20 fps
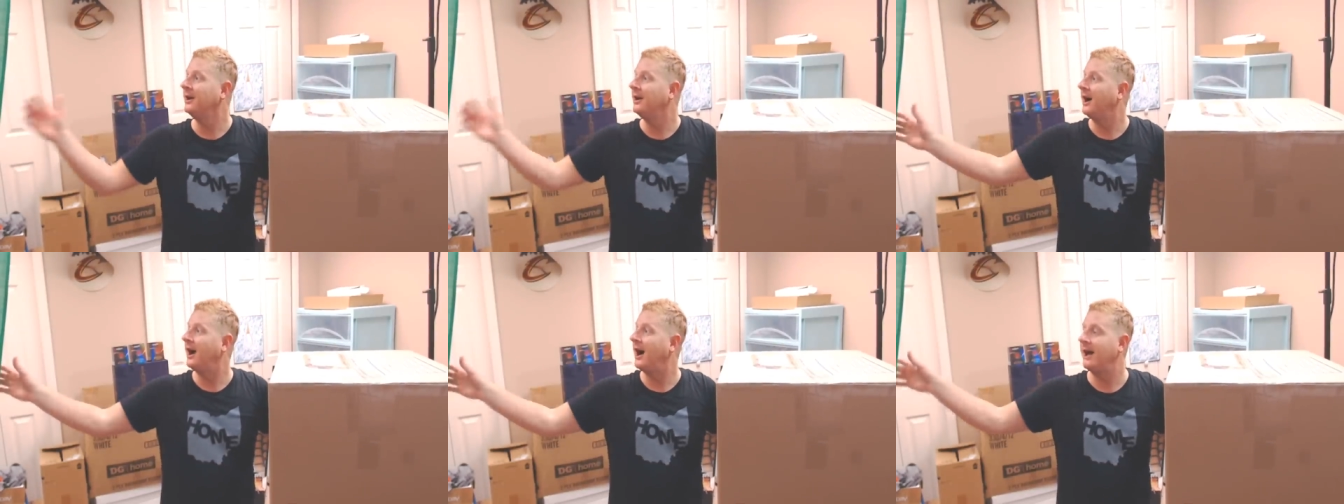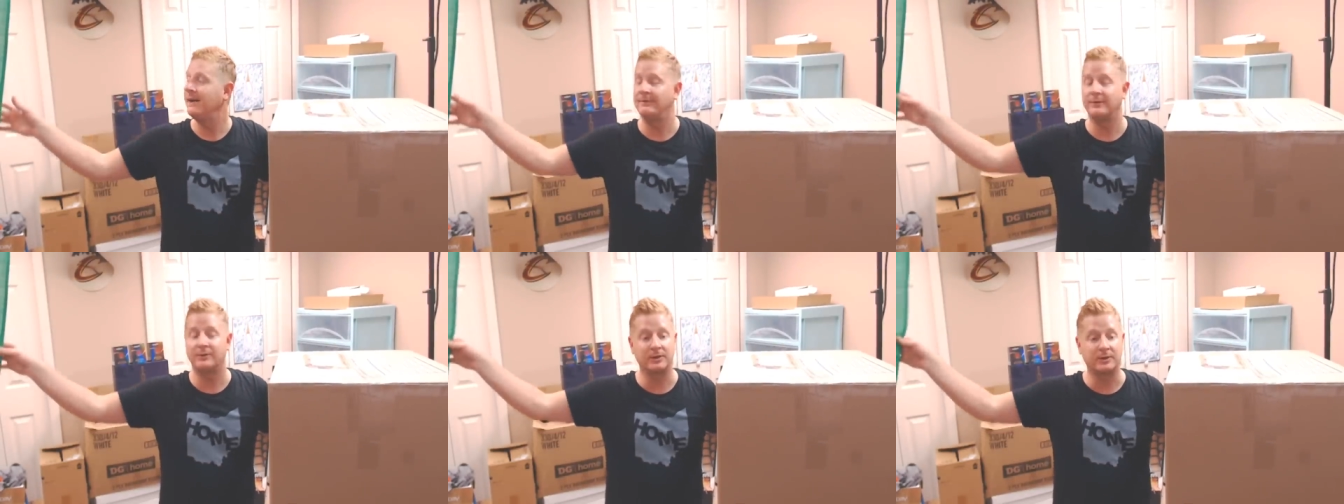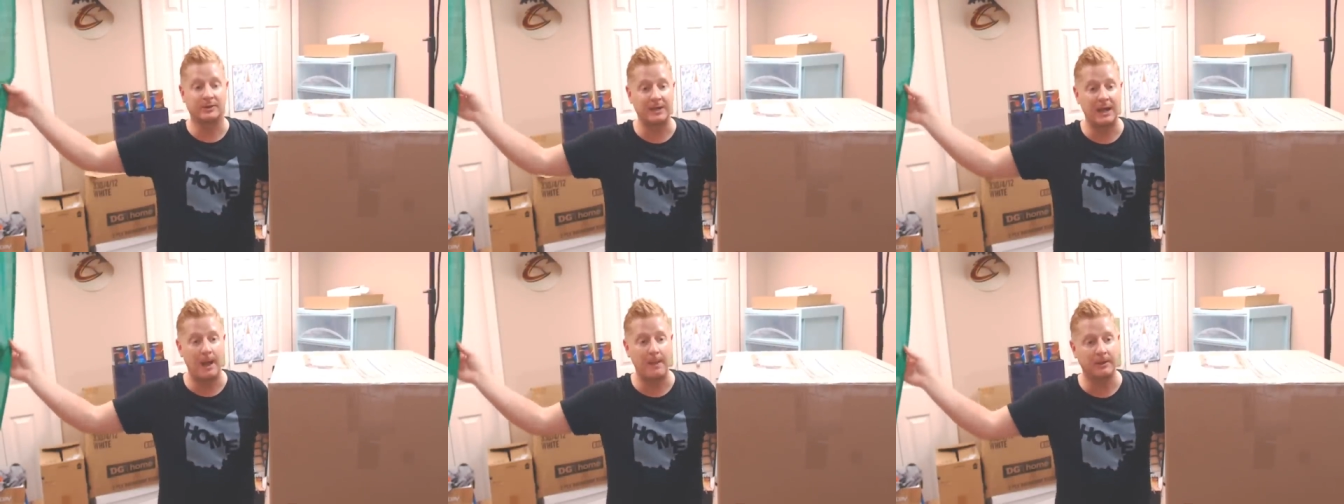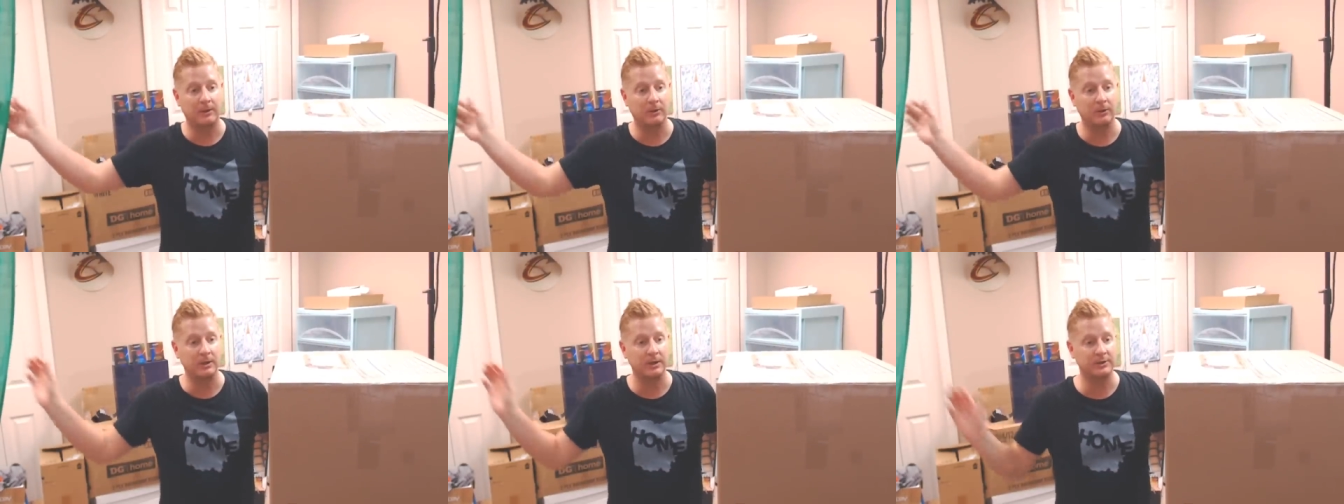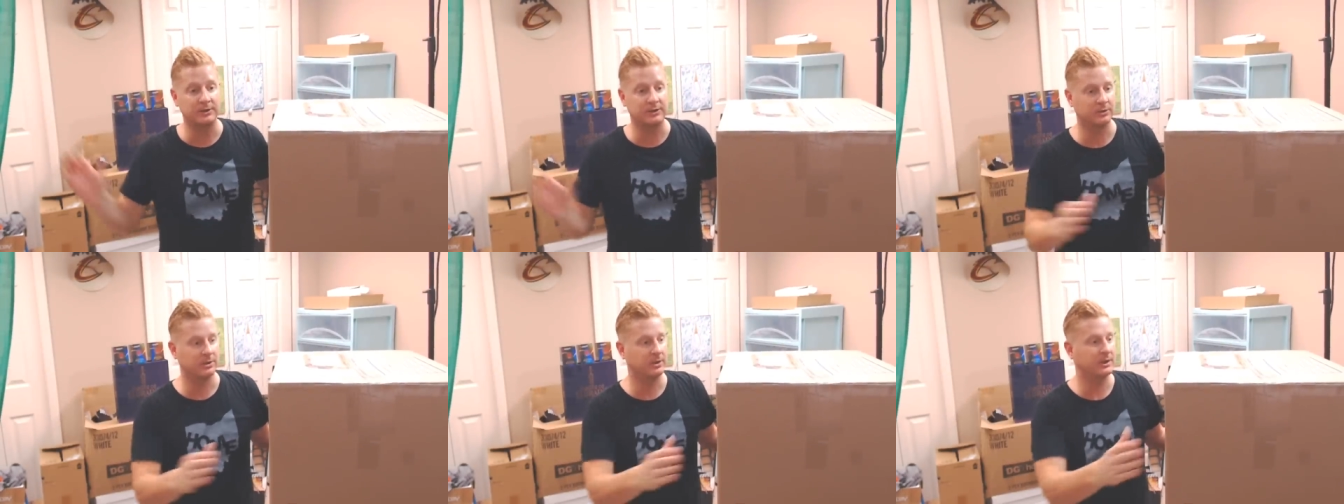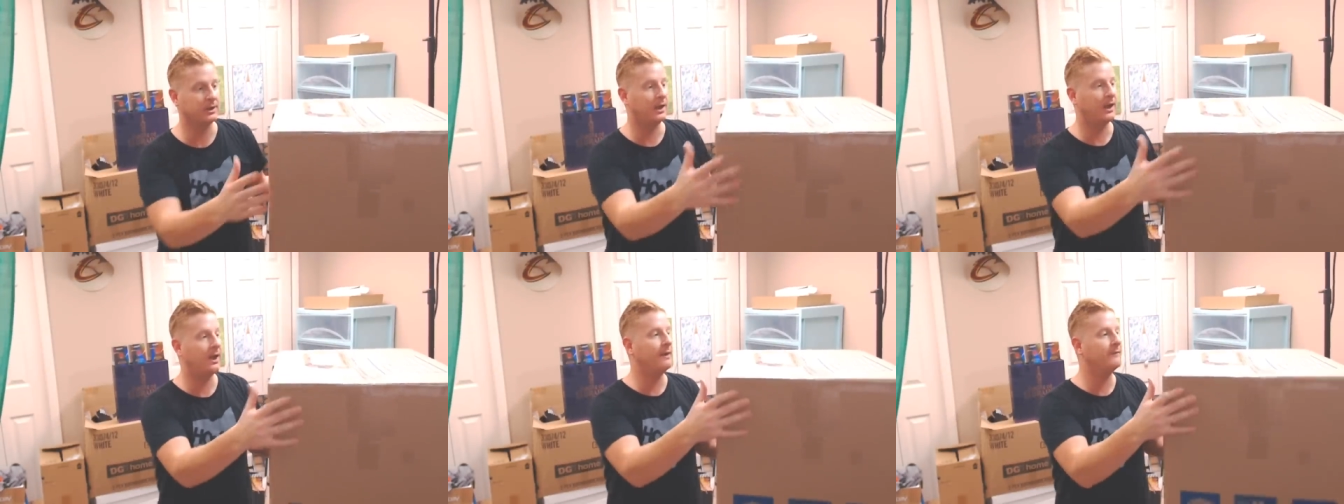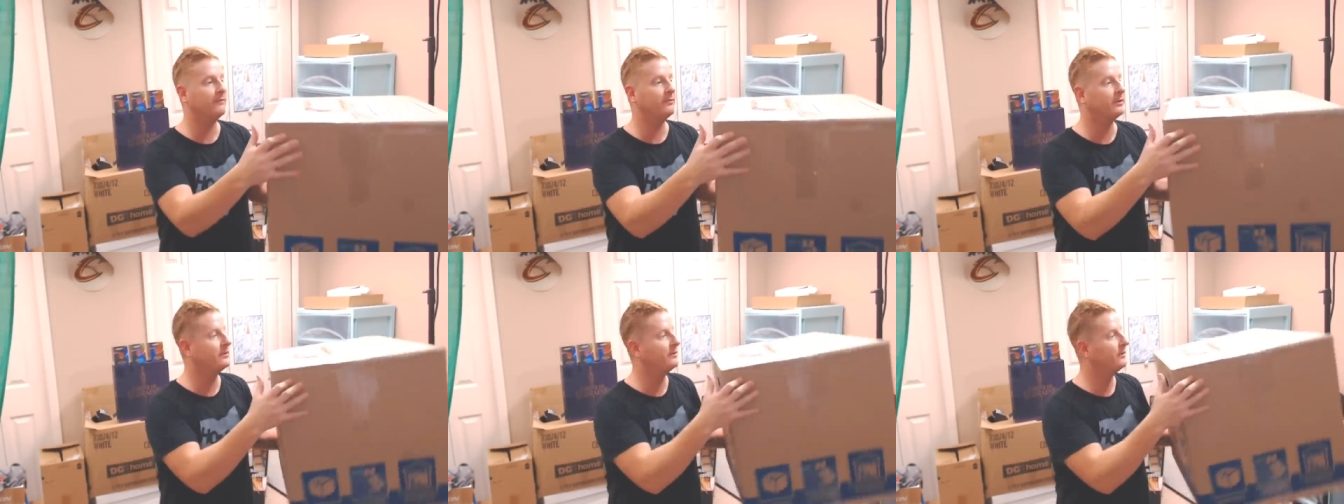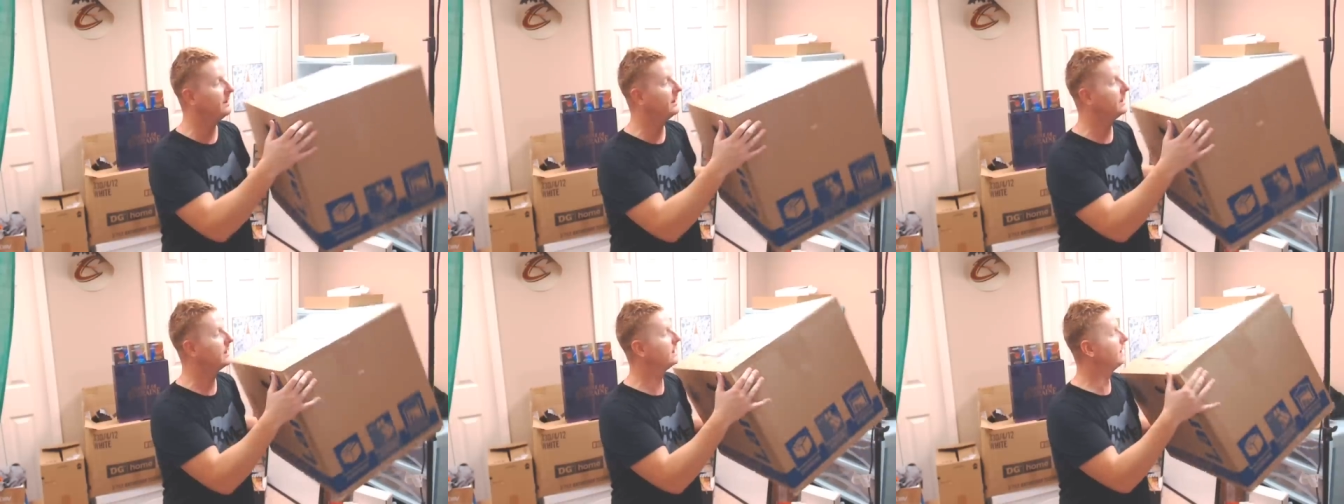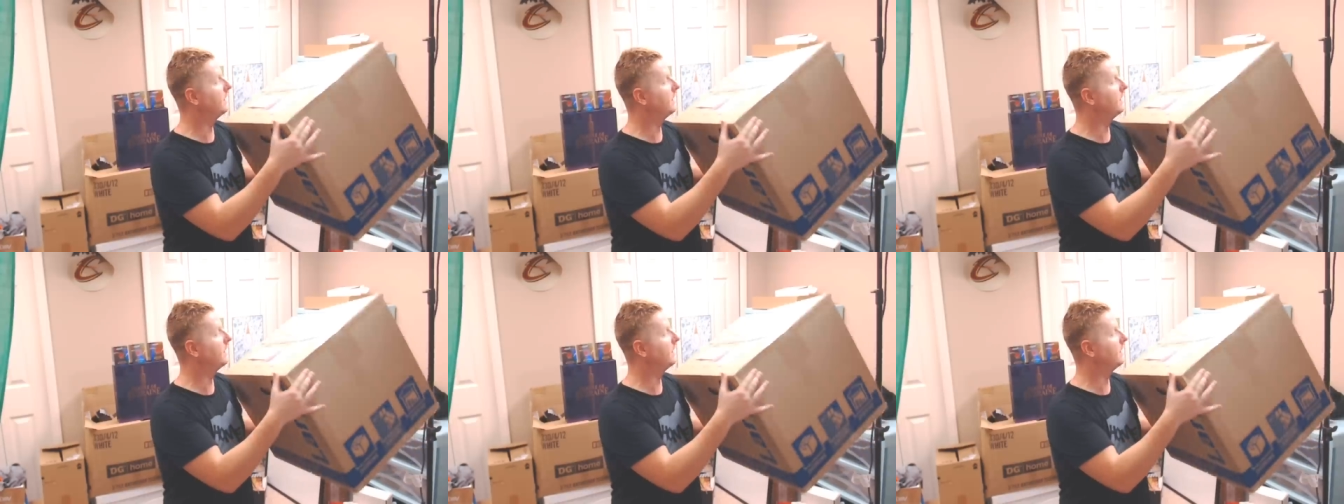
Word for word: I even took down the green screen, everything.